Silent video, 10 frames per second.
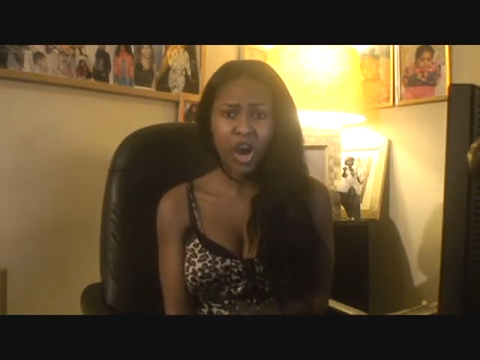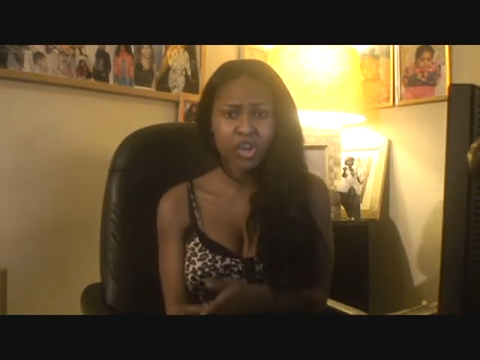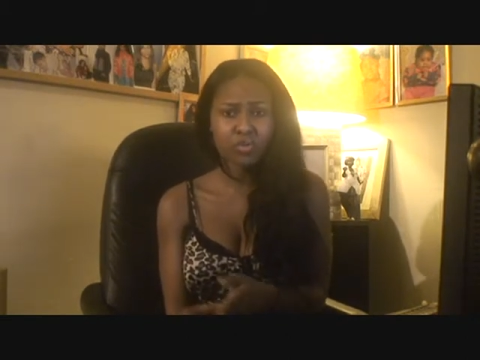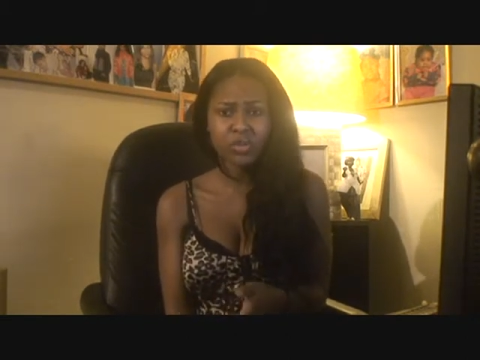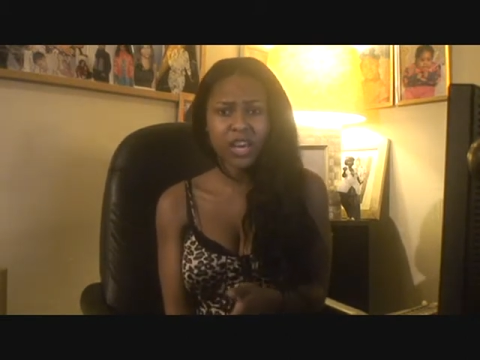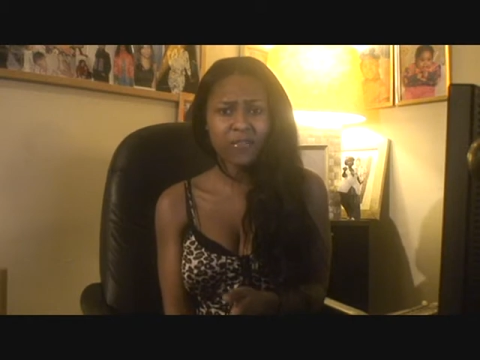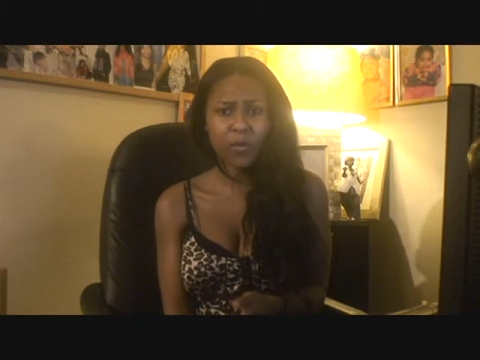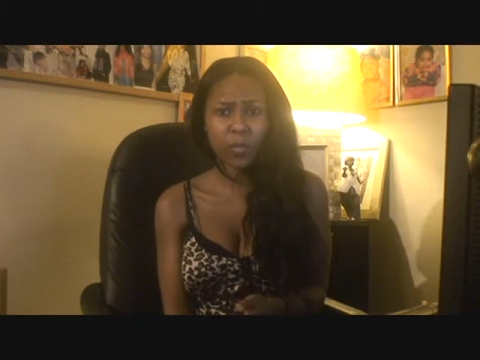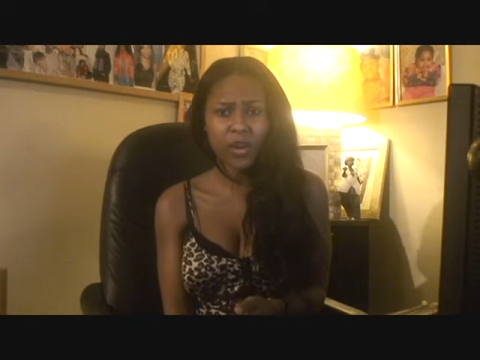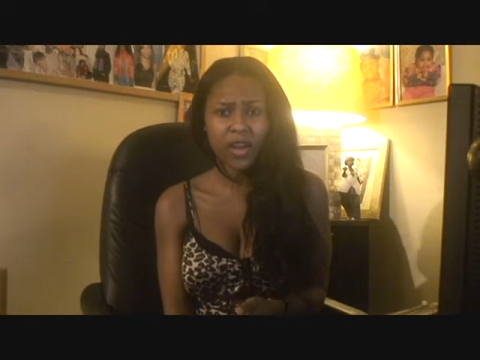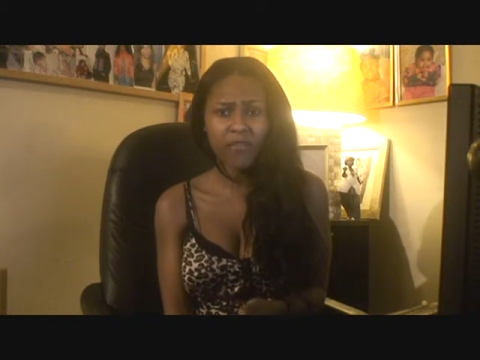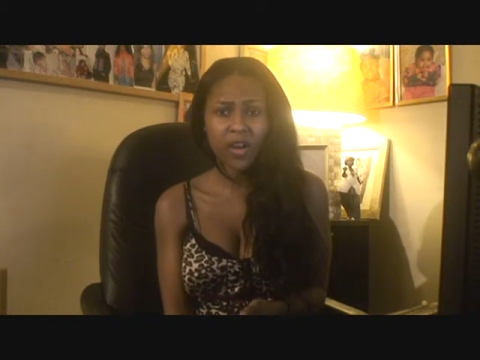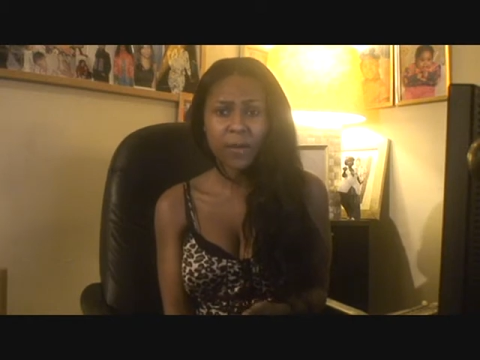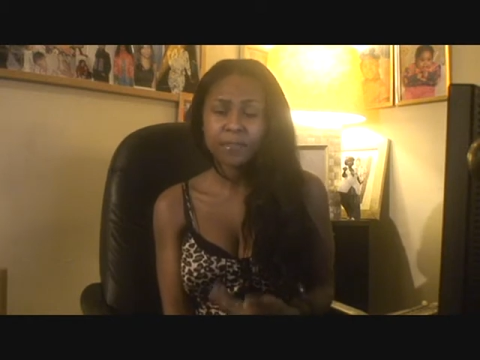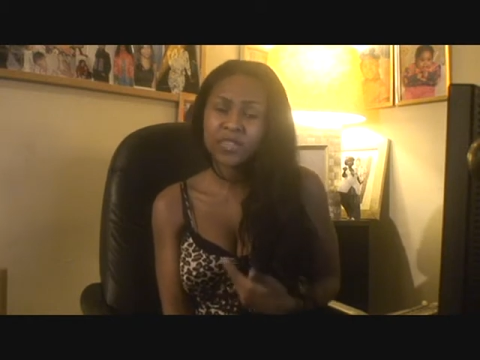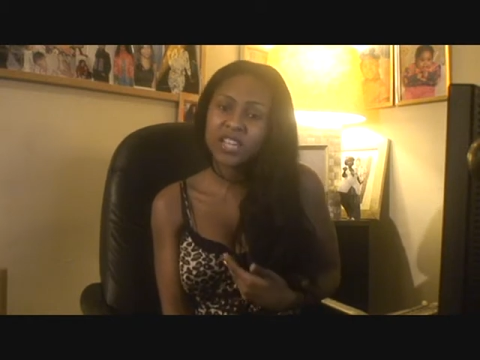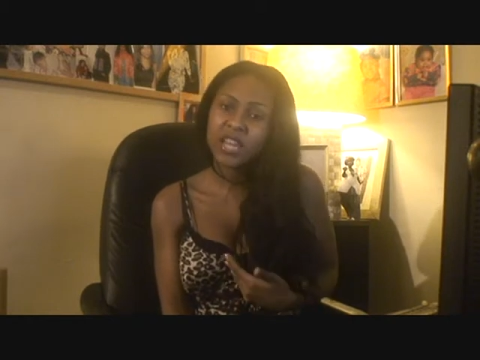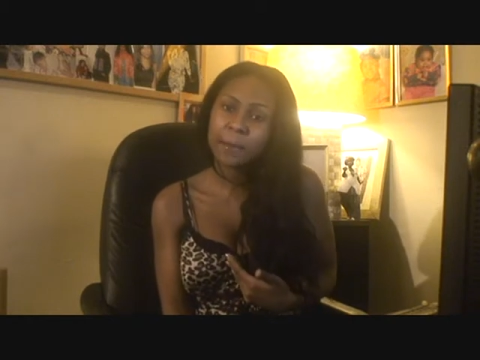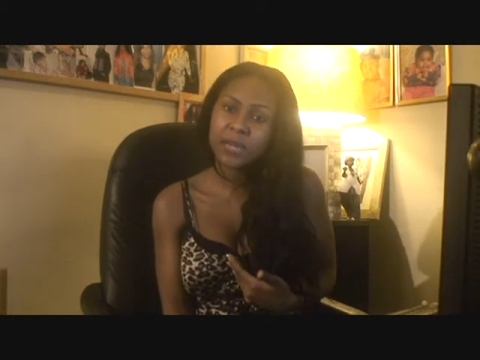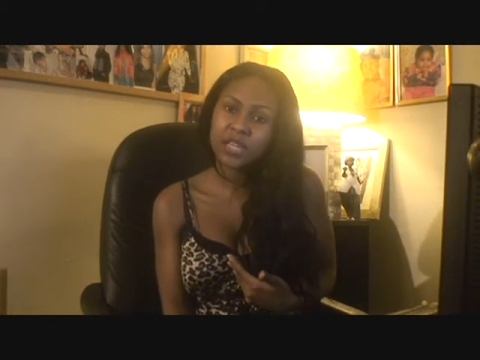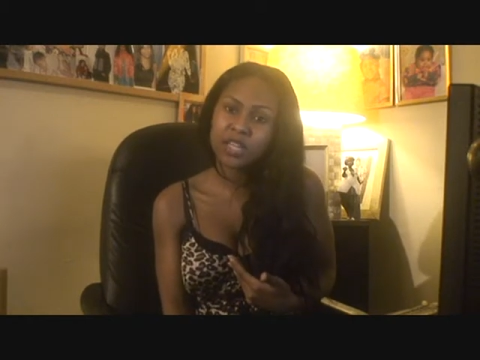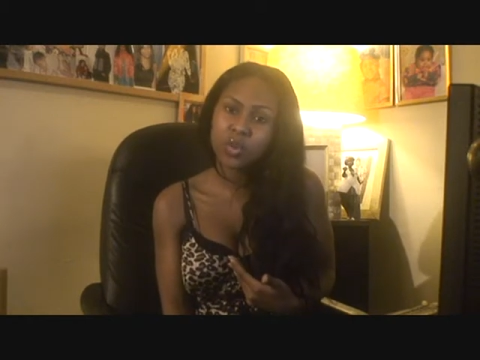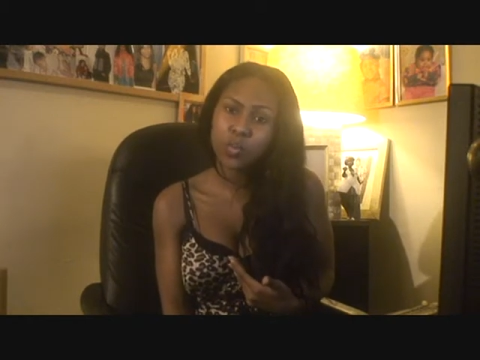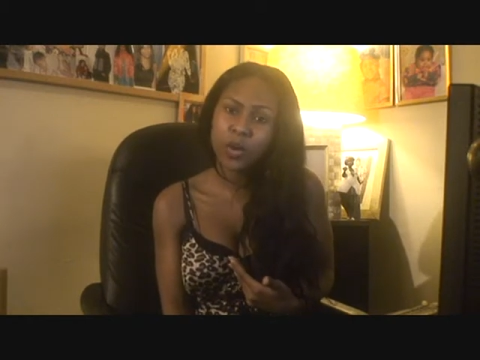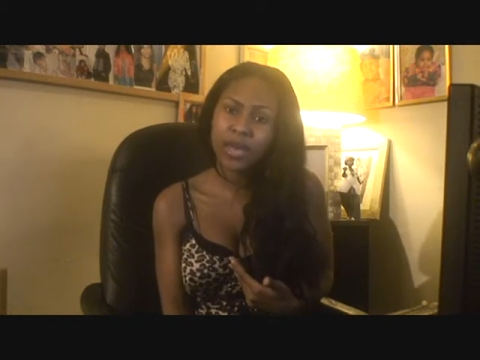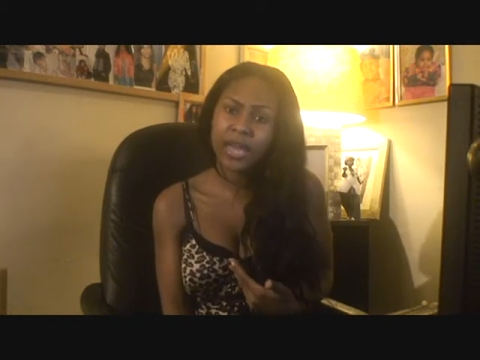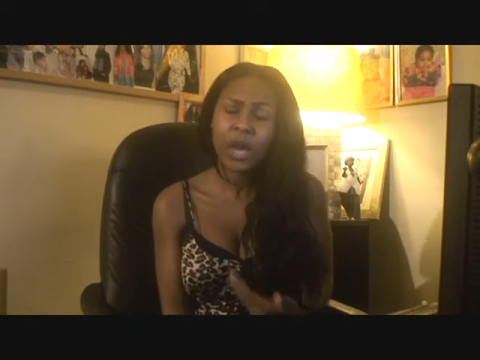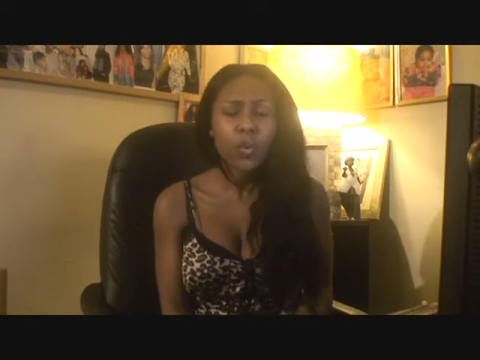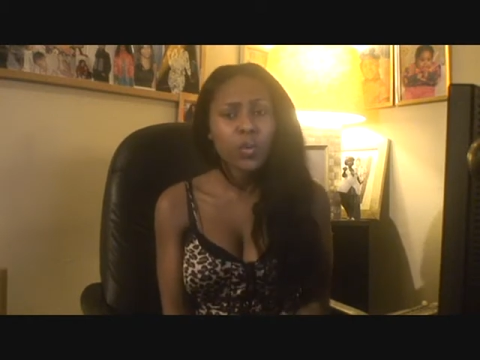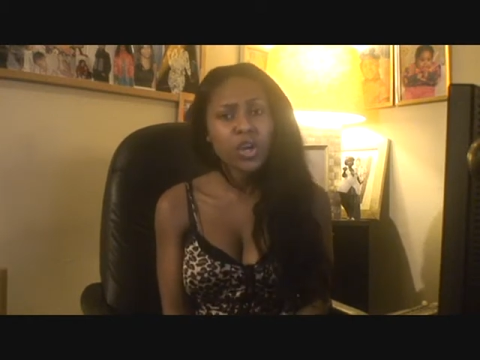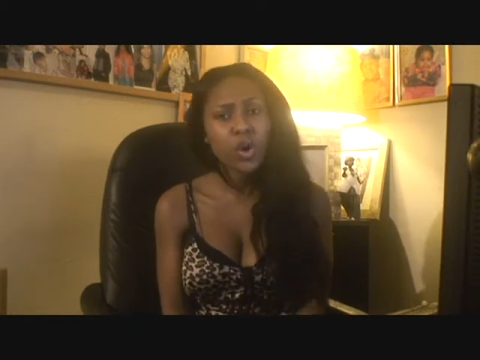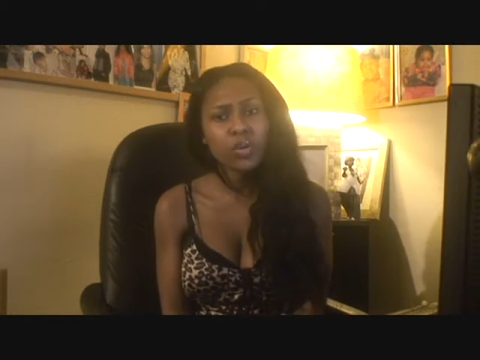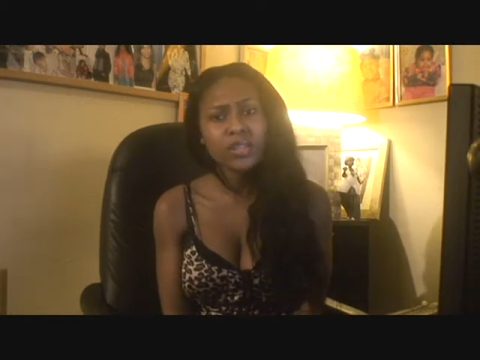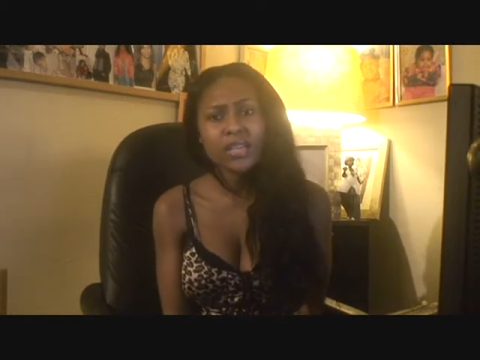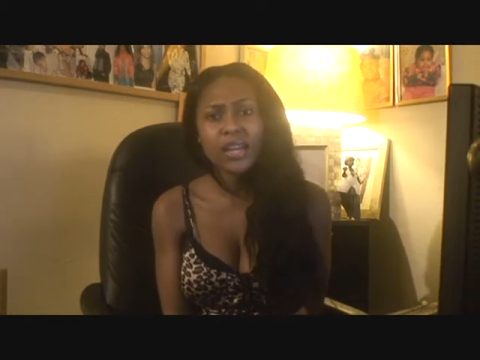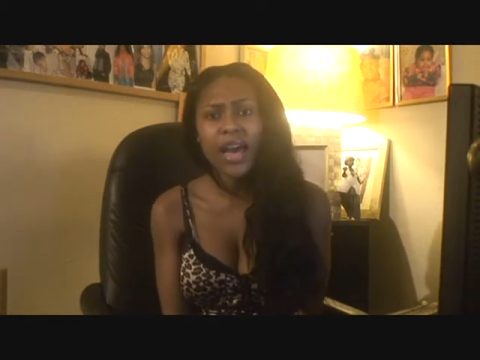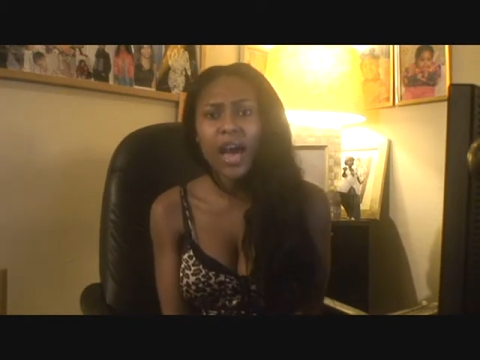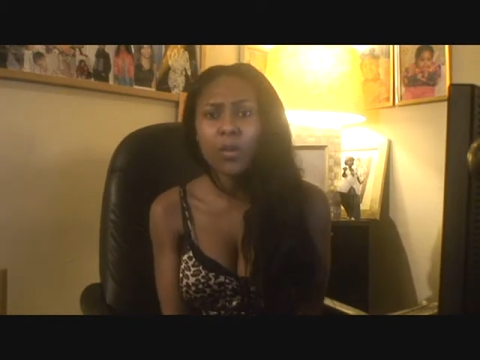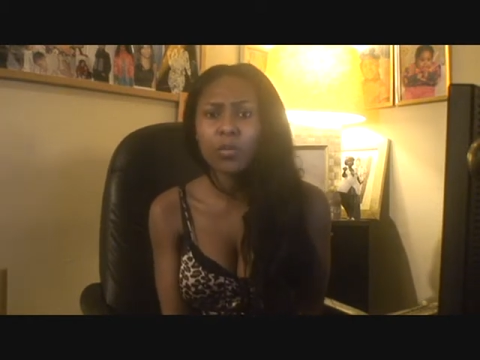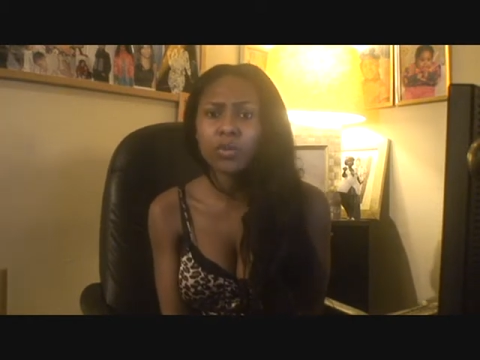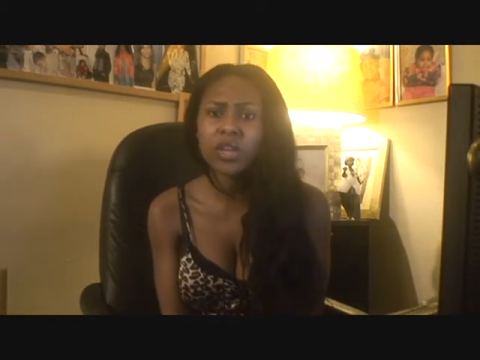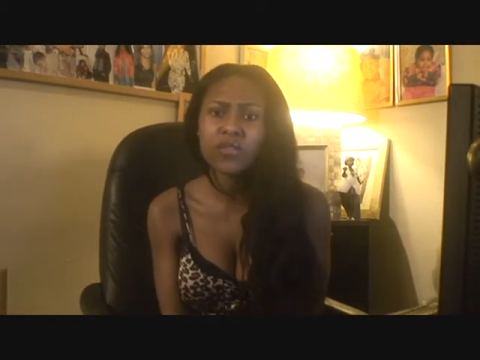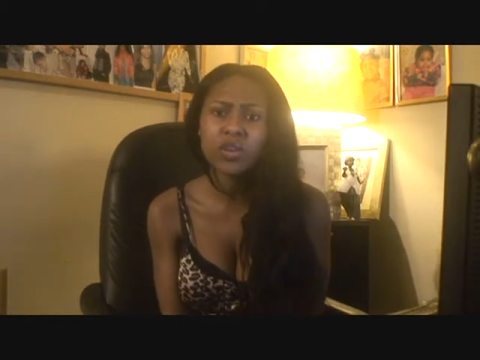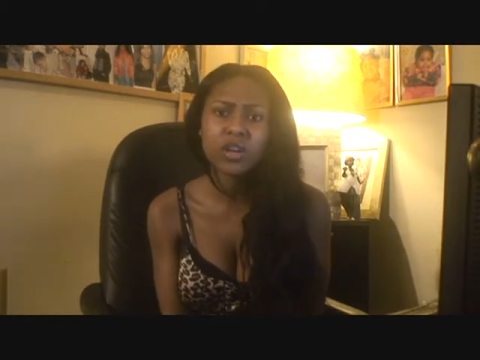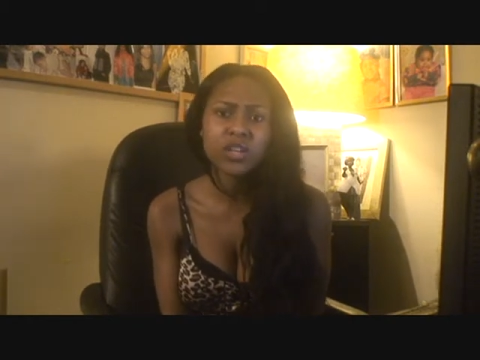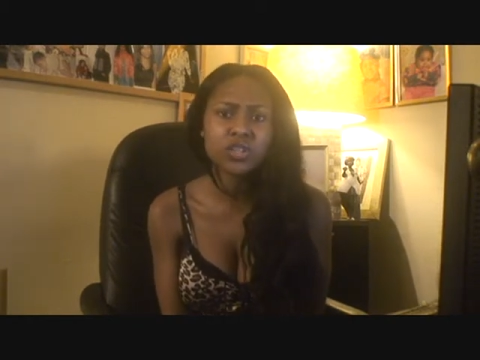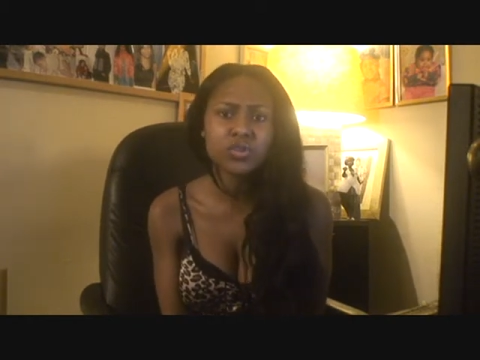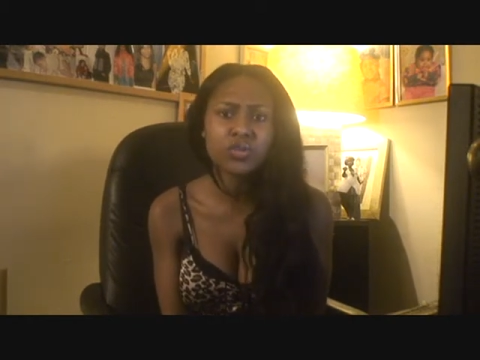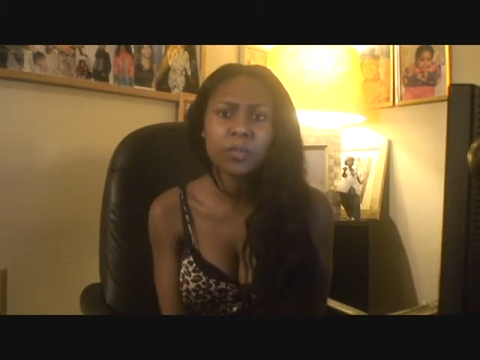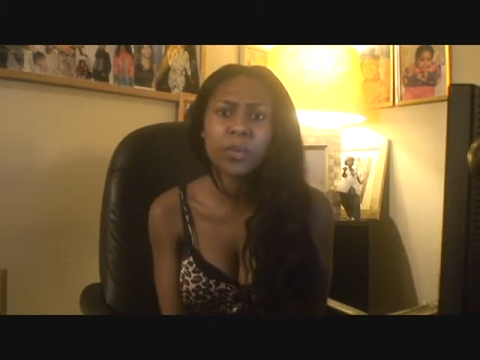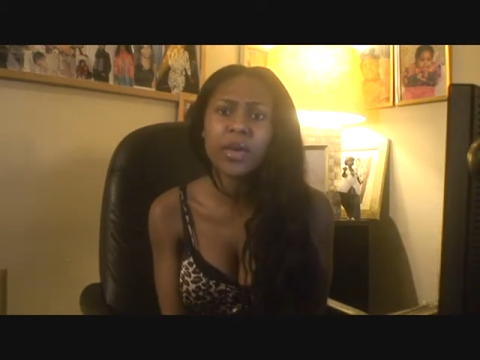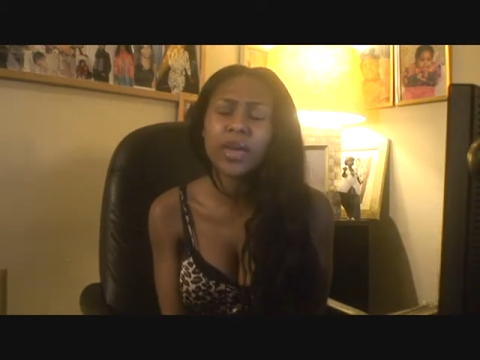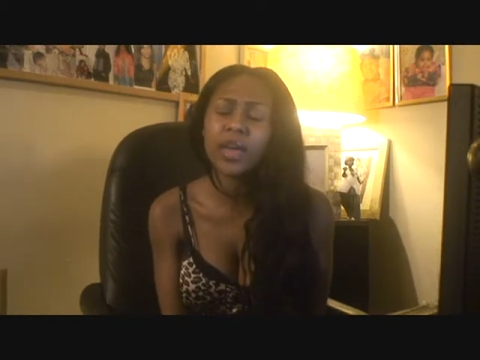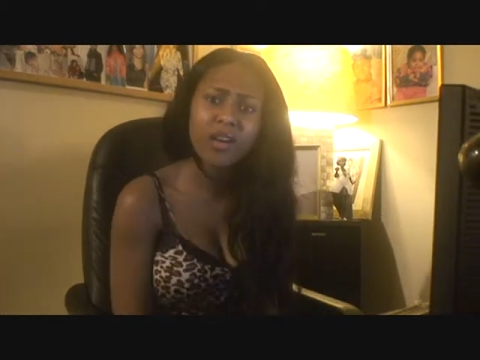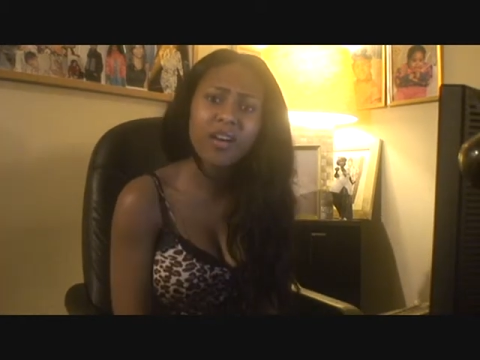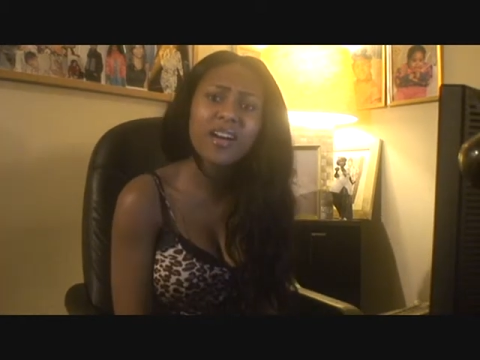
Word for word: Are you down for whatever? Then let me lead the way. We go to dinner, I don't even look at you to pay.